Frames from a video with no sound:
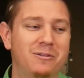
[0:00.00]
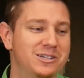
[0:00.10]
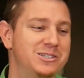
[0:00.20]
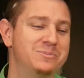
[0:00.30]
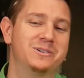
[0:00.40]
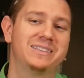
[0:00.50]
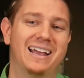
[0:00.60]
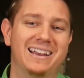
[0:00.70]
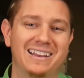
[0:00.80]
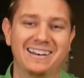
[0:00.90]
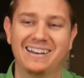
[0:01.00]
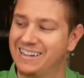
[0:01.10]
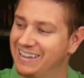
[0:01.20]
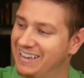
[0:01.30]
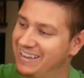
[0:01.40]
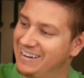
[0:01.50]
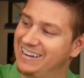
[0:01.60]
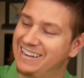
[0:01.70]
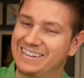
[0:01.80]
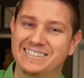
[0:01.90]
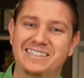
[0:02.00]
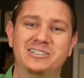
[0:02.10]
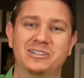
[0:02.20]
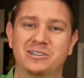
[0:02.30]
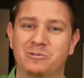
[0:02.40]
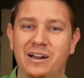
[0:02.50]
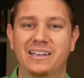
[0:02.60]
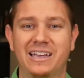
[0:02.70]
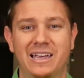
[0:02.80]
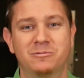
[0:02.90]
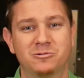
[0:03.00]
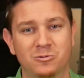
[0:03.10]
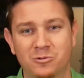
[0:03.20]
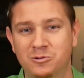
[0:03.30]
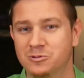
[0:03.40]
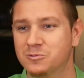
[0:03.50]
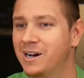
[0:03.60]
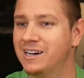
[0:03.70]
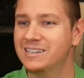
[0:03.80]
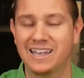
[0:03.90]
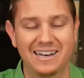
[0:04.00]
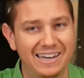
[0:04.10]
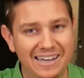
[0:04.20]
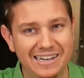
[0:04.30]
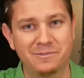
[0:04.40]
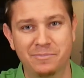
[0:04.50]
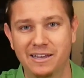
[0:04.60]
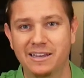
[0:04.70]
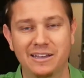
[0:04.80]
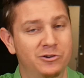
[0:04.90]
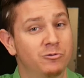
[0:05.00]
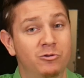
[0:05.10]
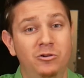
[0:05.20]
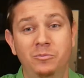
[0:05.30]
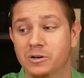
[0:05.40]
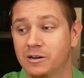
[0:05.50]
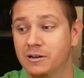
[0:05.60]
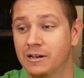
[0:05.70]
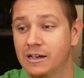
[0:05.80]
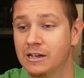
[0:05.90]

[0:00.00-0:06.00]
would you put that in such a great game's rules? Why does that need to be in your rule book?